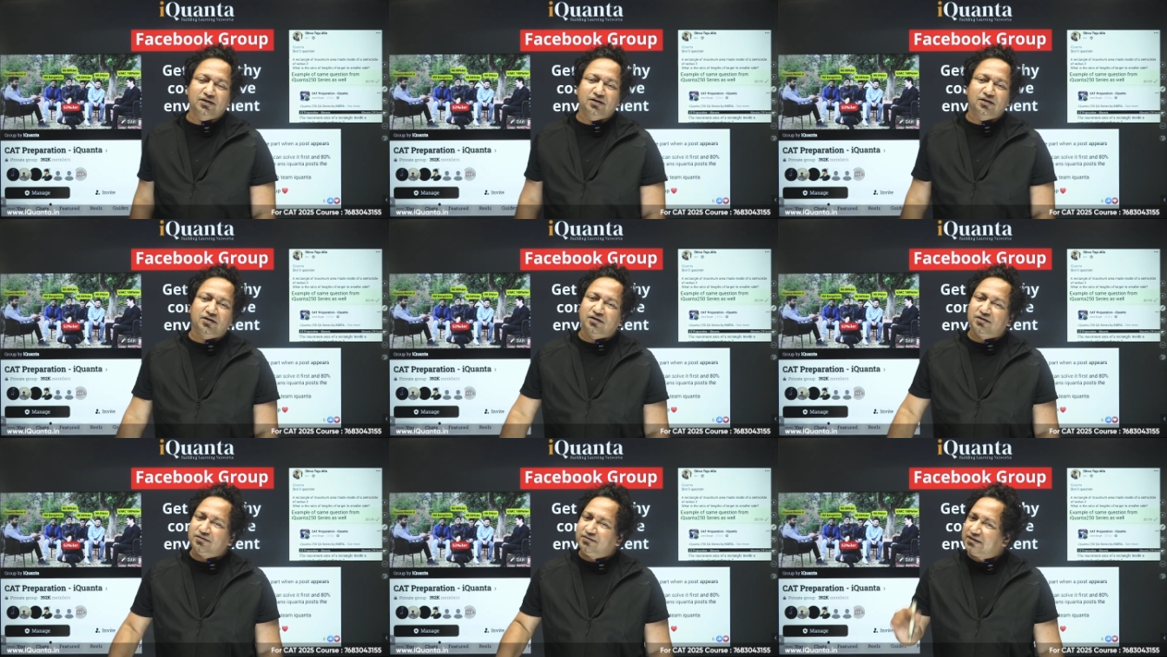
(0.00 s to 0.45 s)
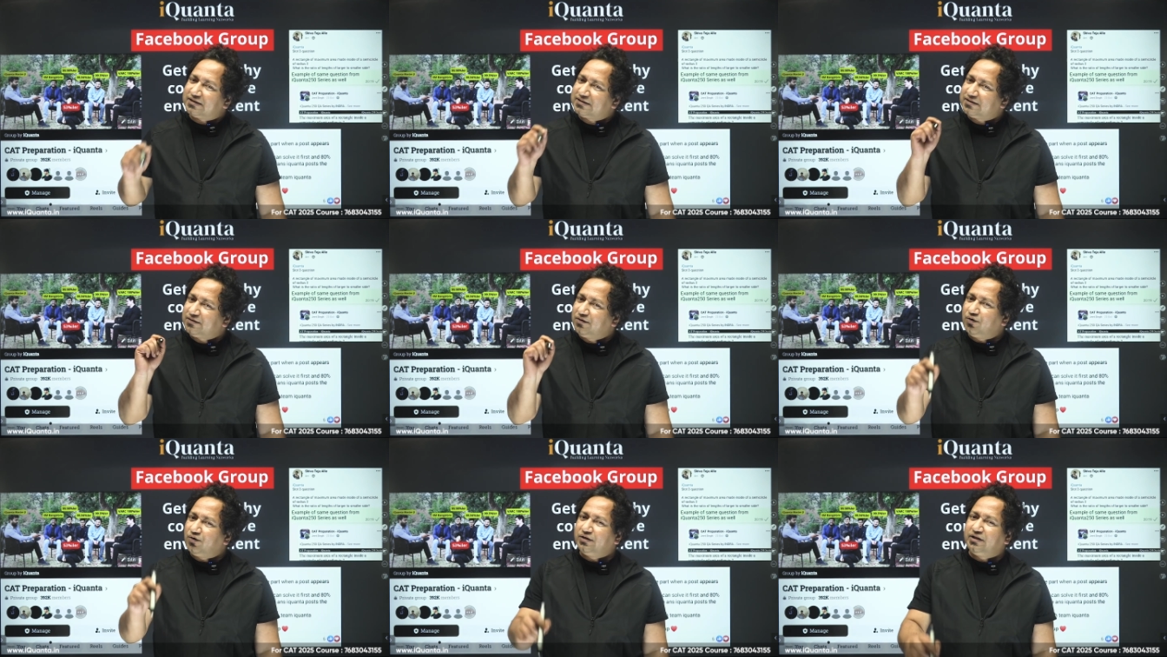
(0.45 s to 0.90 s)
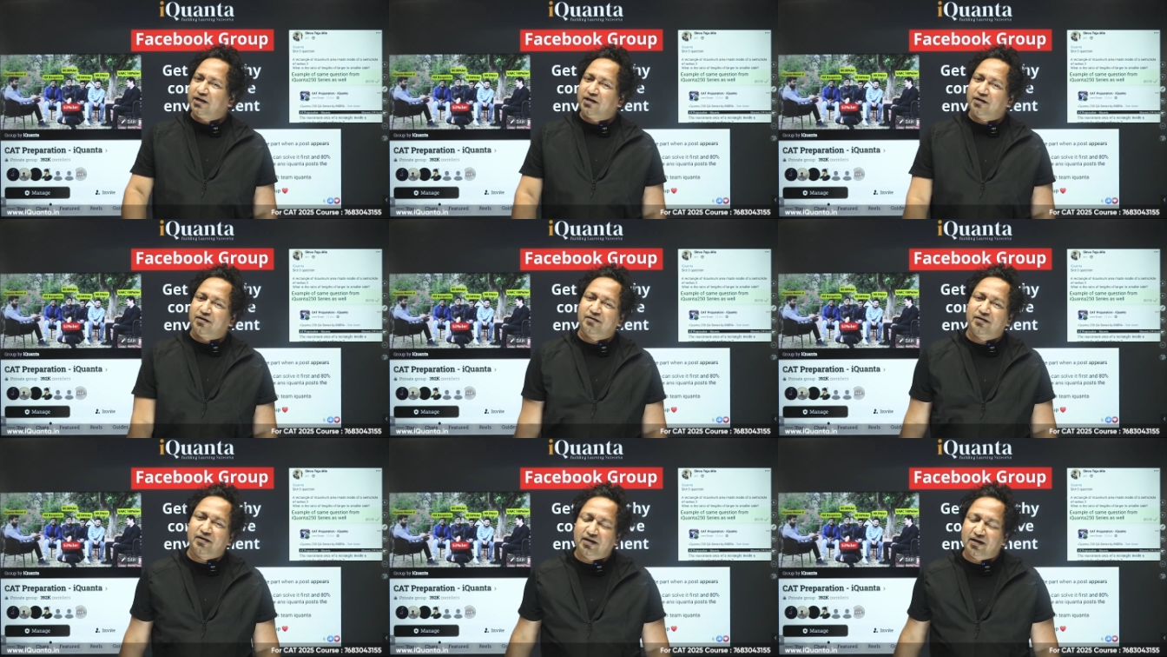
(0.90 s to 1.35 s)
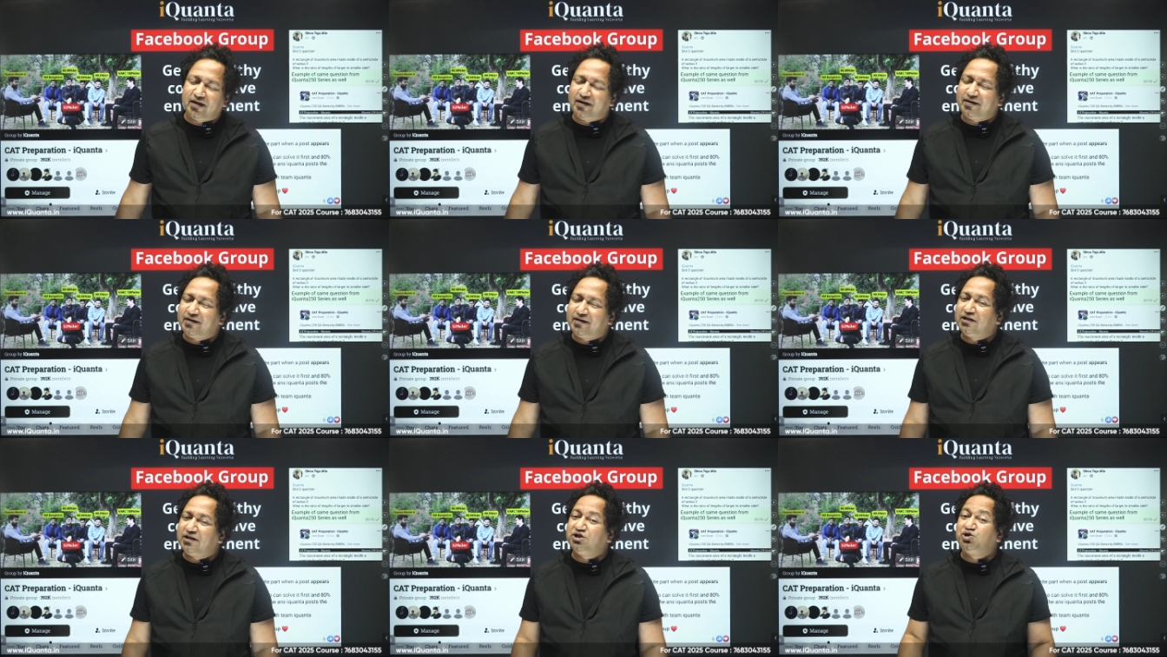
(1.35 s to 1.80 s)
Just go there
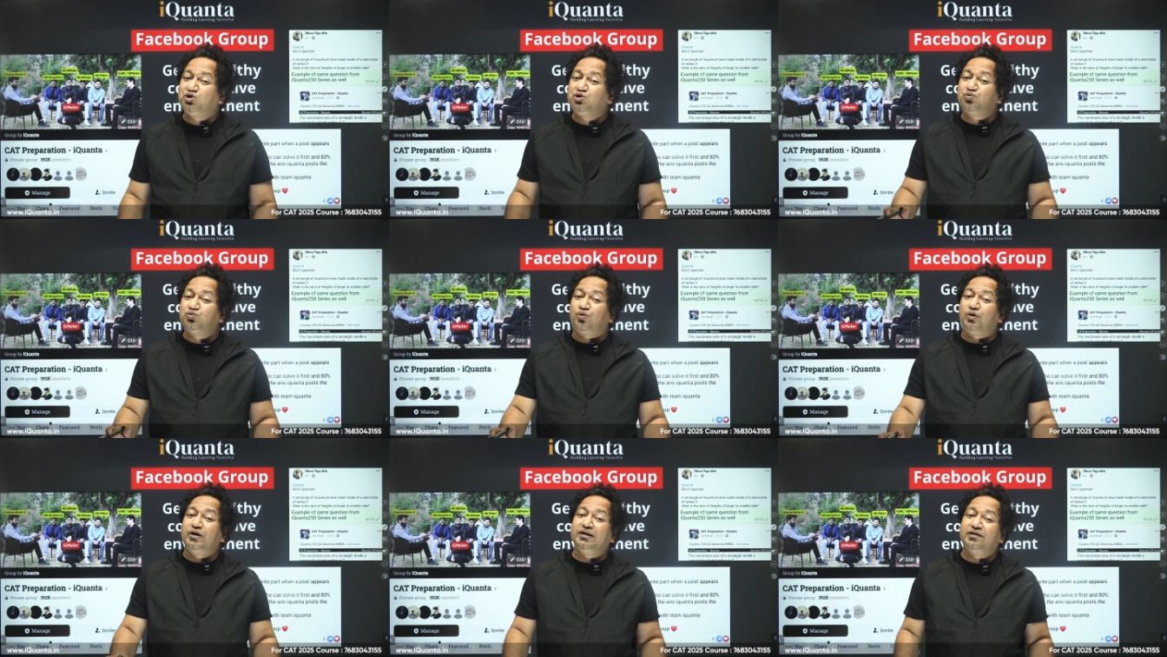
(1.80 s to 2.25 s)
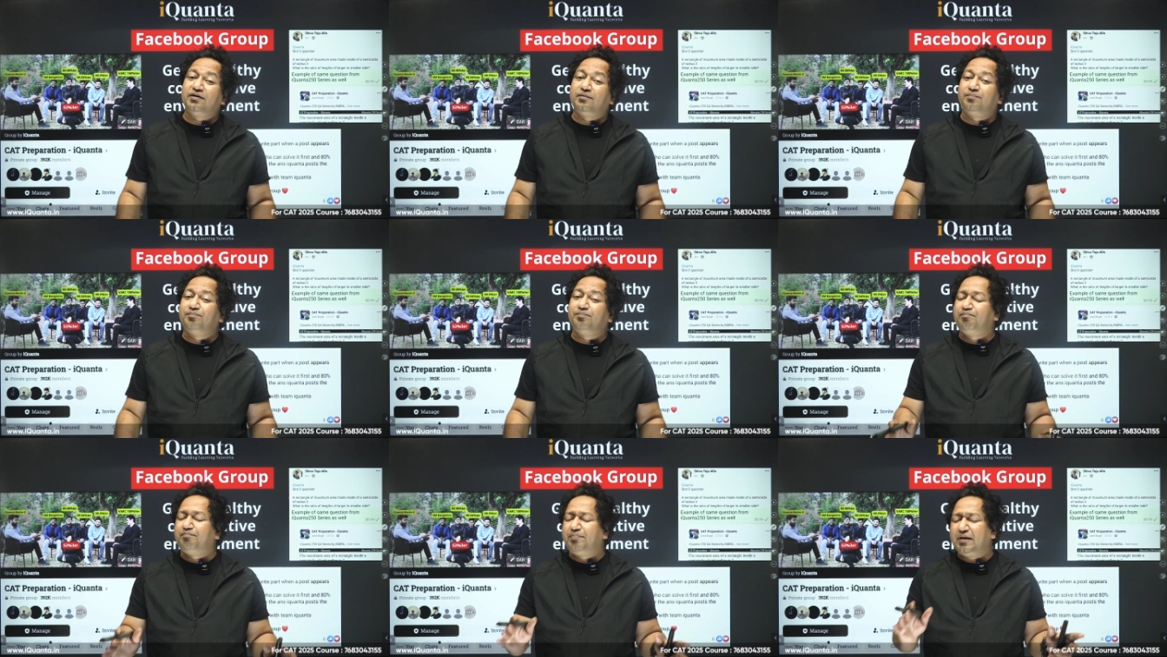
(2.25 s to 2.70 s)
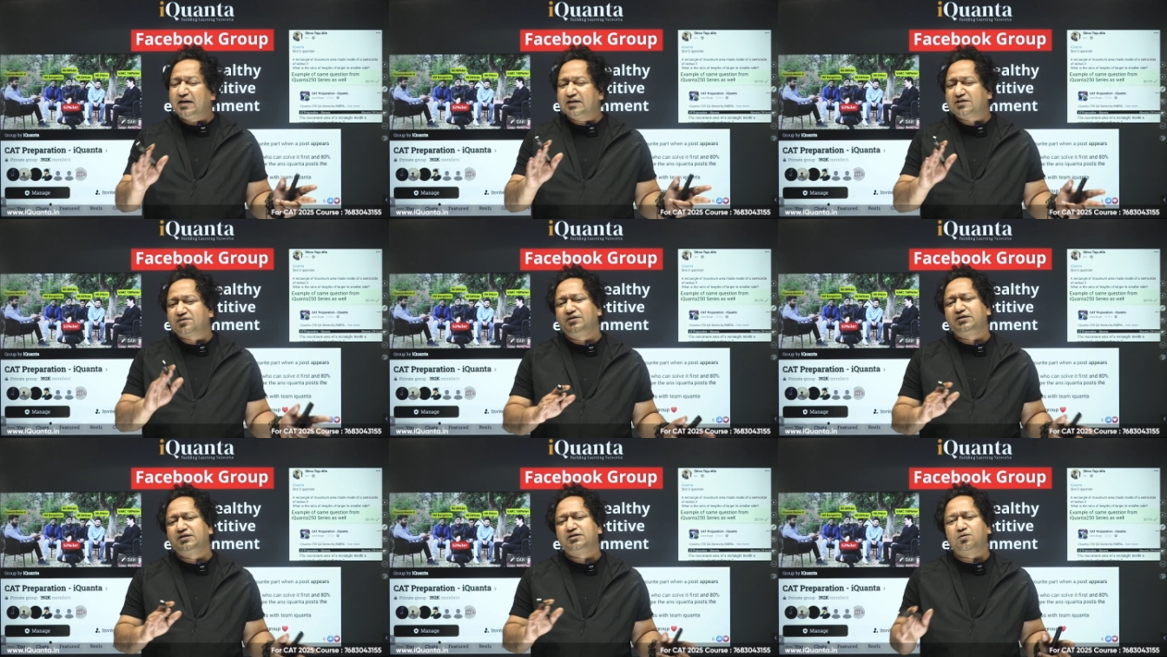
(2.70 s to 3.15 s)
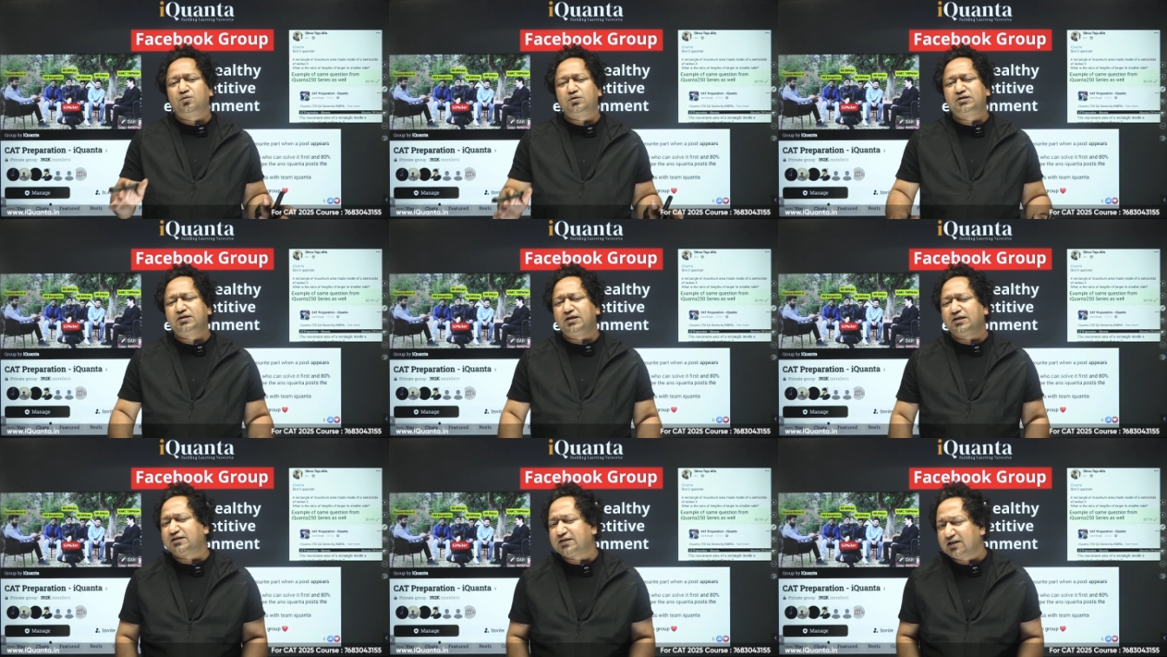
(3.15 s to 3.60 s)
and enjoy the best
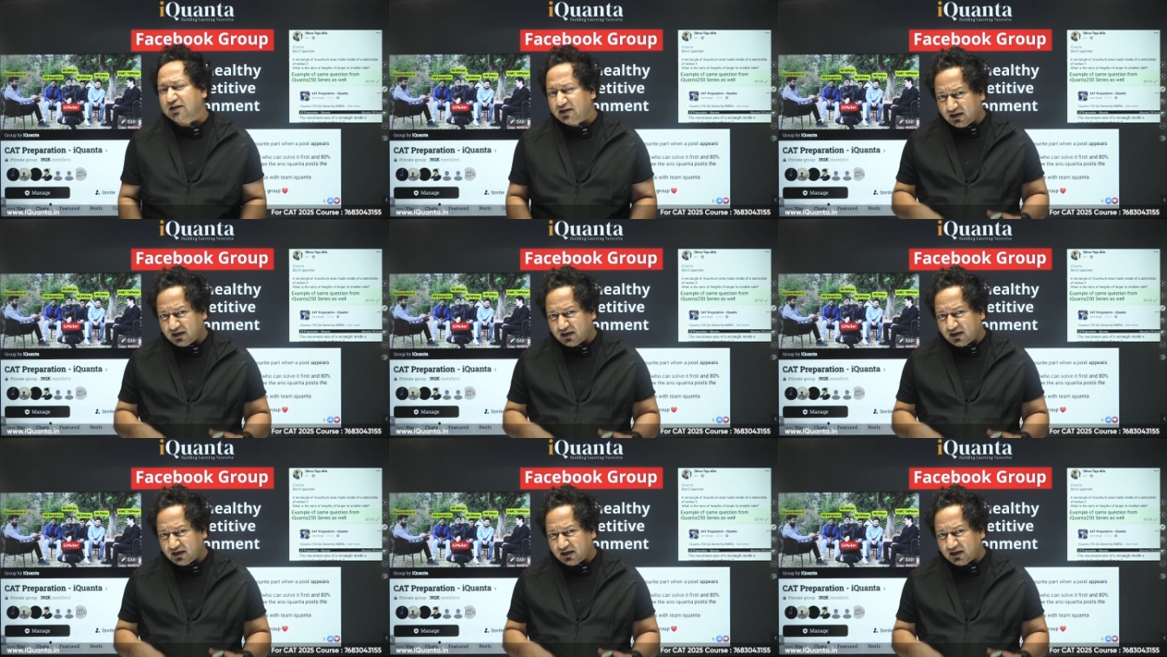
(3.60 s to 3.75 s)
resources